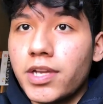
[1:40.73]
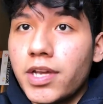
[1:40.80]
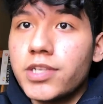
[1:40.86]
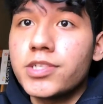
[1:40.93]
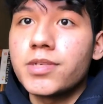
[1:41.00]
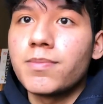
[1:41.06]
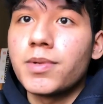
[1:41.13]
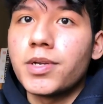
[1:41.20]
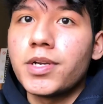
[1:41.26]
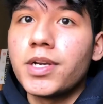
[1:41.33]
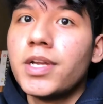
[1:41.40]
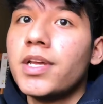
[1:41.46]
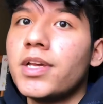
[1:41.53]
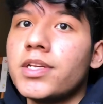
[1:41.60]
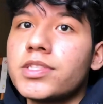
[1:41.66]
Gaussian
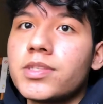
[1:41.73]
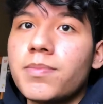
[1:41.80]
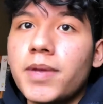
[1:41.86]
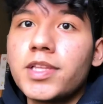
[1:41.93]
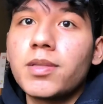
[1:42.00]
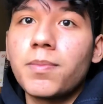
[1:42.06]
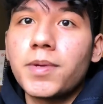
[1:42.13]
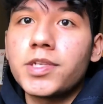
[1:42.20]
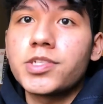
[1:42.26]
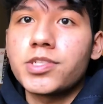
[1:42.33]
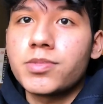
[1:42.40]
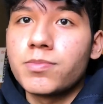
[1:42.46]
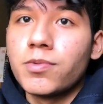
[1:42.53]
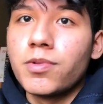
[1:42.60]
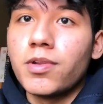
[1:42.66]
blur to make the
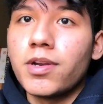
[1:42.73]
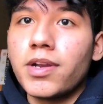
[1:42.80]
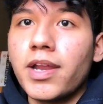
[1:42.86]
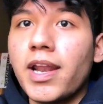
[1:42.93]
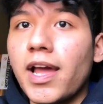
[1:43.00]
picture smoother,